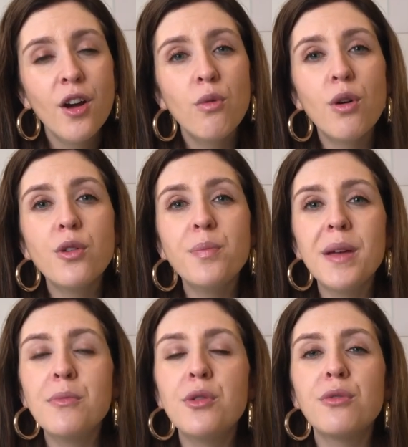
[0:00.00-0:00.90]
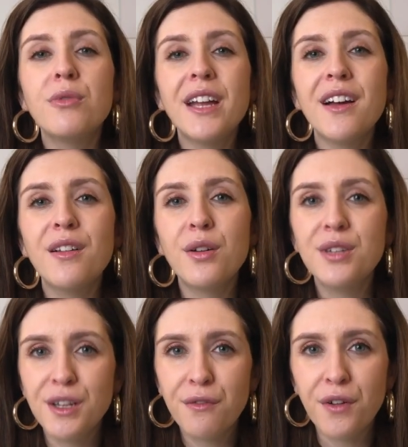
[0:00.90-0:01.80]
What would be more real or
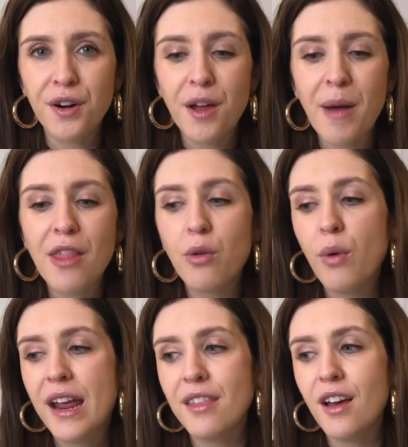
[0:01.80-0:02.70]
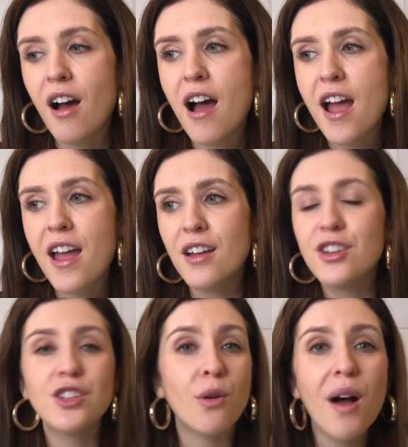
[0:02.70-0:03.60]
different about the way that I
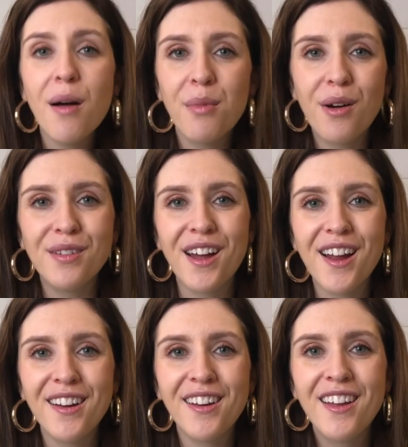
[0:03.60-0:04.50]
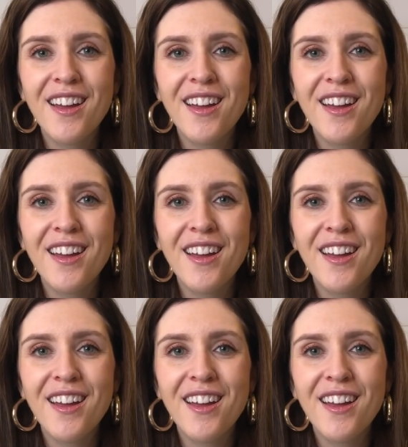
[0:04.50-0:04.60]
show up online?